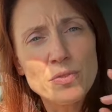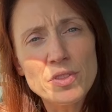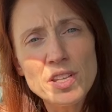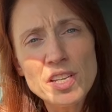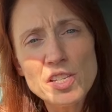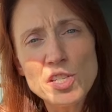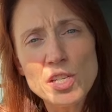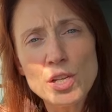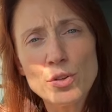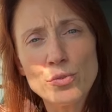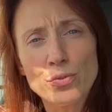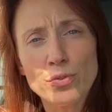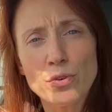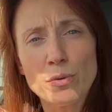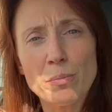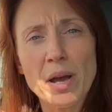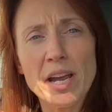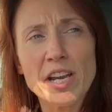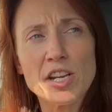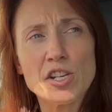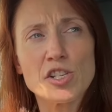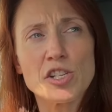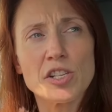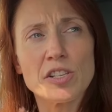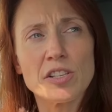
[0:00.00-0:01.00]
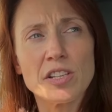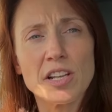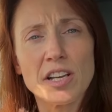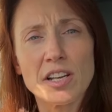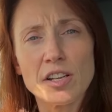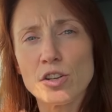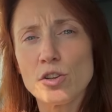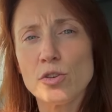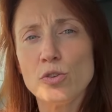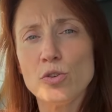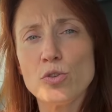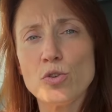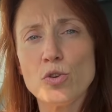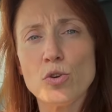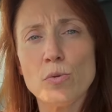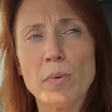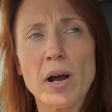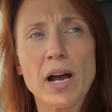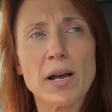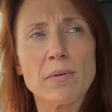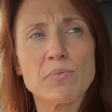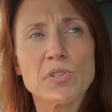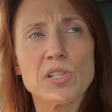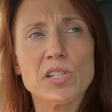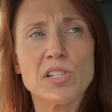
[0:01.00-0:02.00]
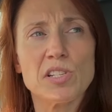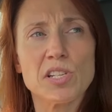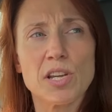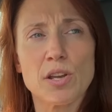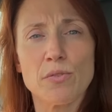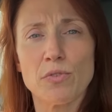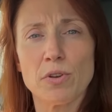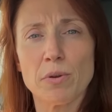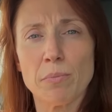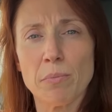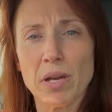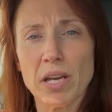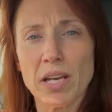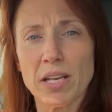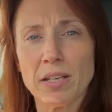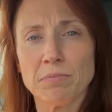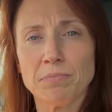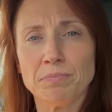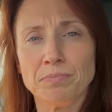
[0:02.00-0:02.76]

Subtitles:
this information that Google Maps is giving me